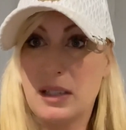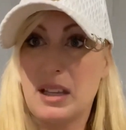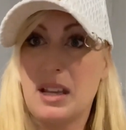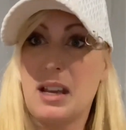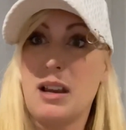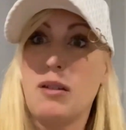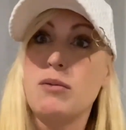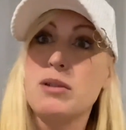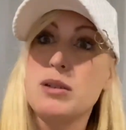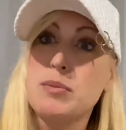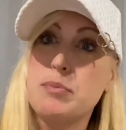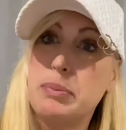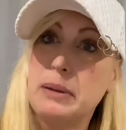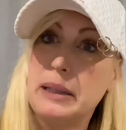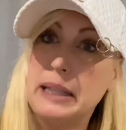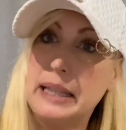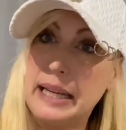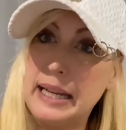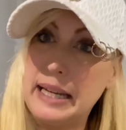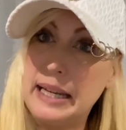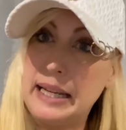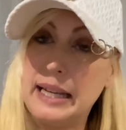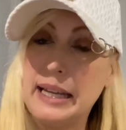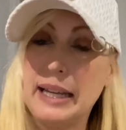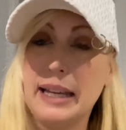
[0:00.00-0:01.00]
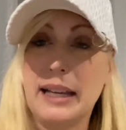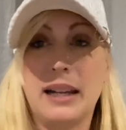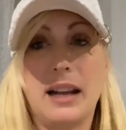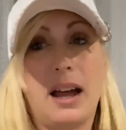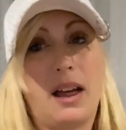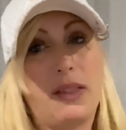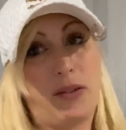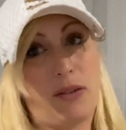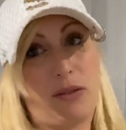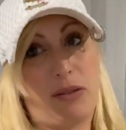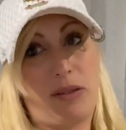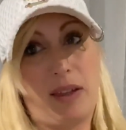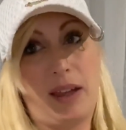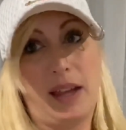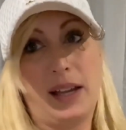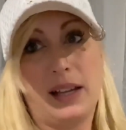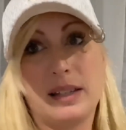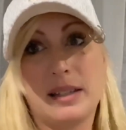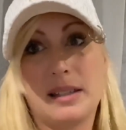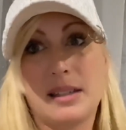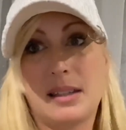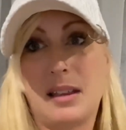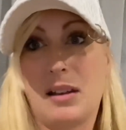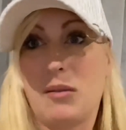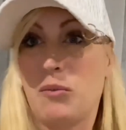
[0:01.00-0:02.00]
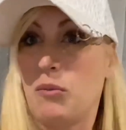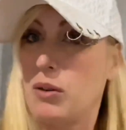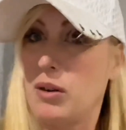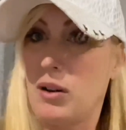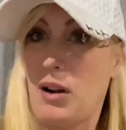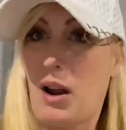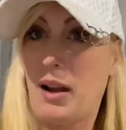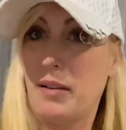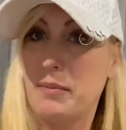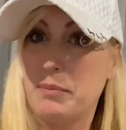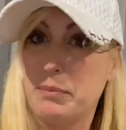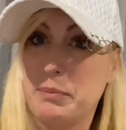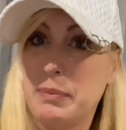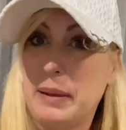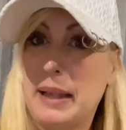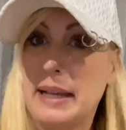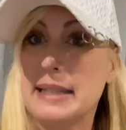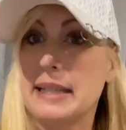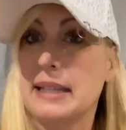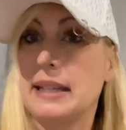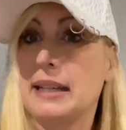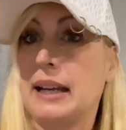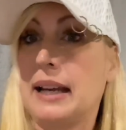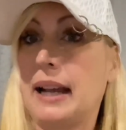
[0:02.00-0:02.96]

and it was bleeding and other things that were not pleasant,